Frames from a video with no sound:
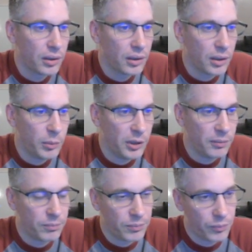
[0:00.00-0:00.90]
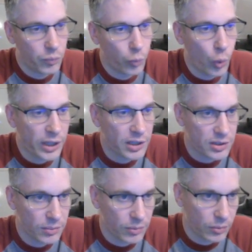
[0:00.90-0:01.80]
I mean, white
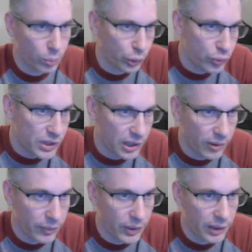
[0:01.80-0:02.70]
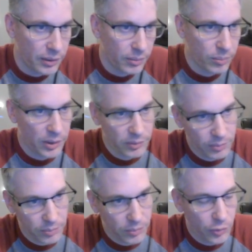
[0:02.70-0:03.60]
doesn't lose here, I think. Maybe
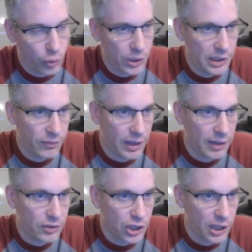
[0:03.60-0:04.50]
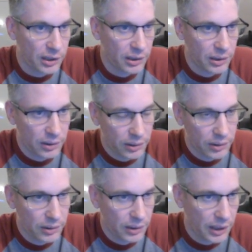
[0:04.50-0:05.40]
queen e5 check,
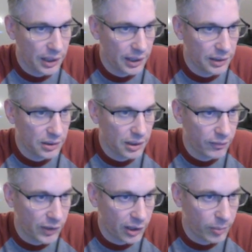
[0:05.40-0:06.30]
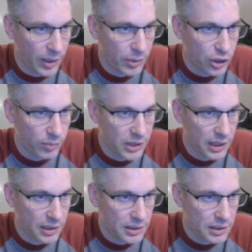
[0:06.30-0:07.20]
and followed by bishop
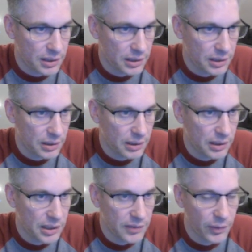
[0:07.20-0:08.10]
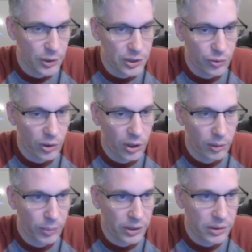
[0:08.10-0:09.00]
takes is very strong.
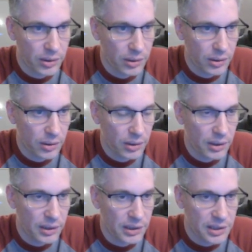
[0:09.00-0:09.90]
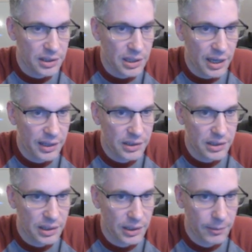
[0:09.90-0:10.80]
But this is not,
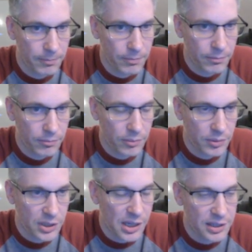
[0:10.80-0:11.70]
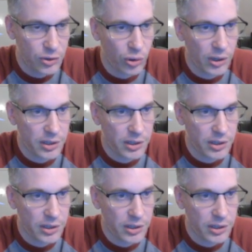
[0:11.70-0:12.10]
it's not as strong as